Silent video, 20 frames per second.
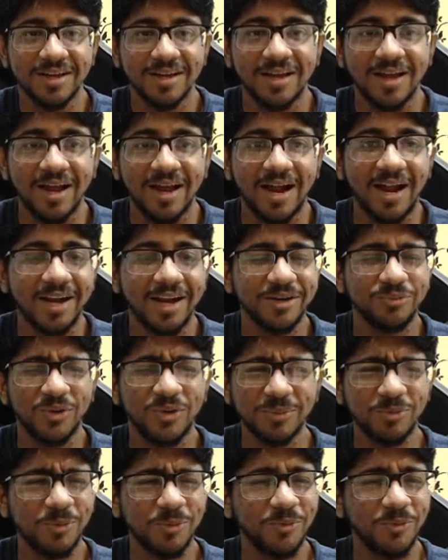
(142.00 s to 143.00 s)
And
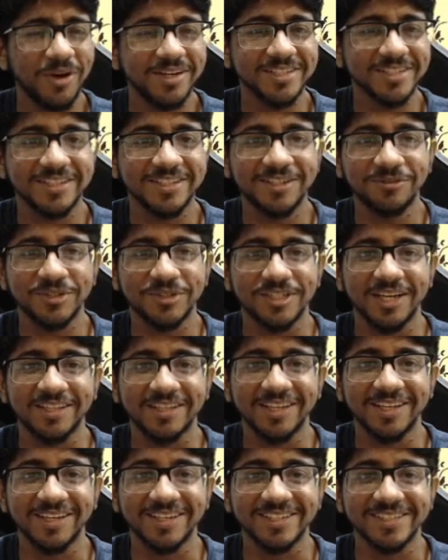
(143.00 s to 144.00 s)
one more point is there, which I
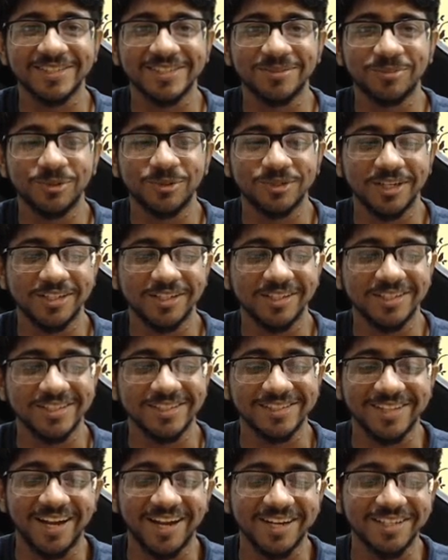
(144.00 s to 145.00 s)
think is more subtle,
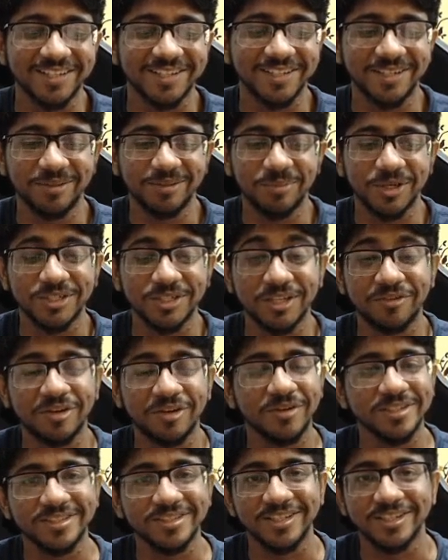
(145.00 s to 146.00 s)
is that because
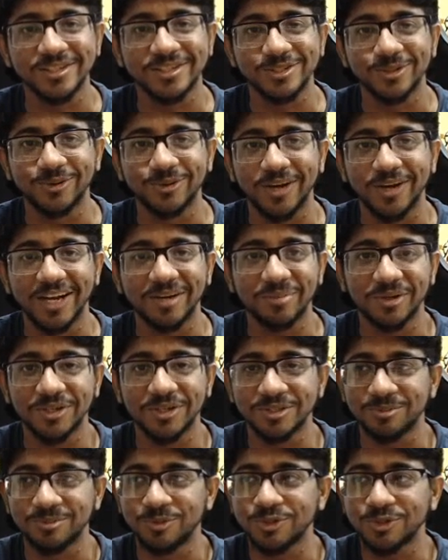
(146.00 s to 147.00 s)
everyone says so, right?
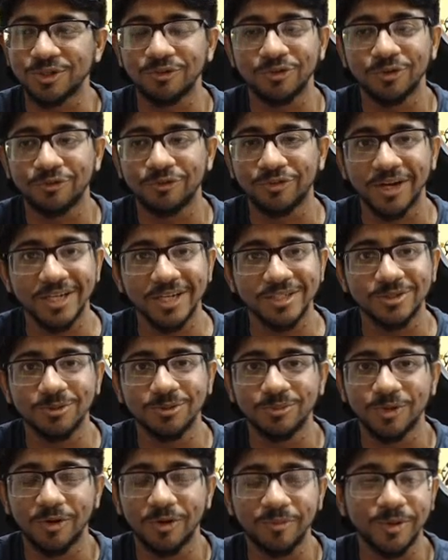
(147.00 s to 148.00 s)
Because most of your friends
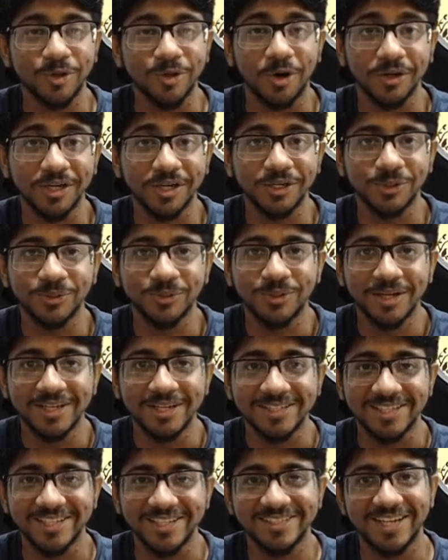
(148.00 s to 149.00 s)
whom you have been talking to
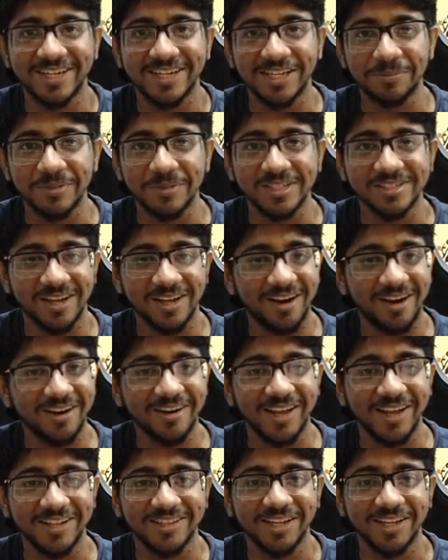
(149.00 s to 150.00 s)
says that DP is
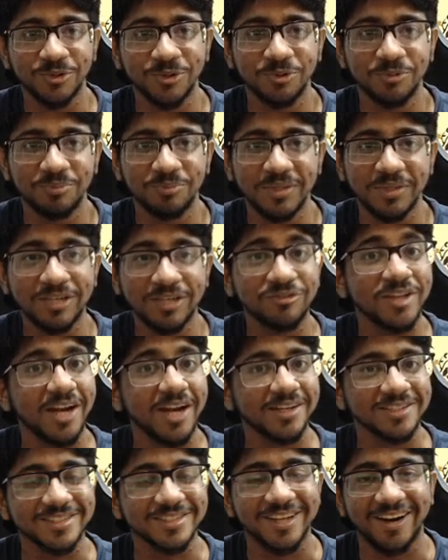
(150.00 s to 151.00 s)
hard, and then you believe
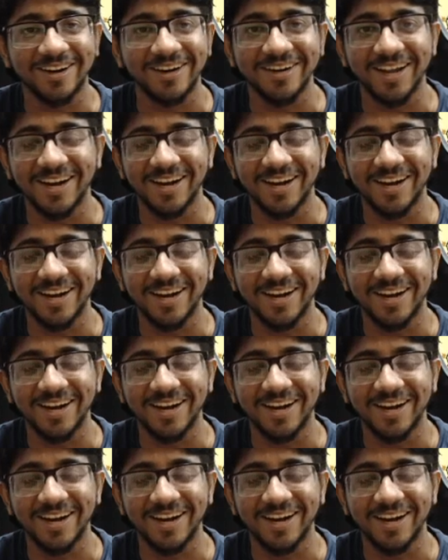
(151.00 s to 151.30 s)
that it's hard.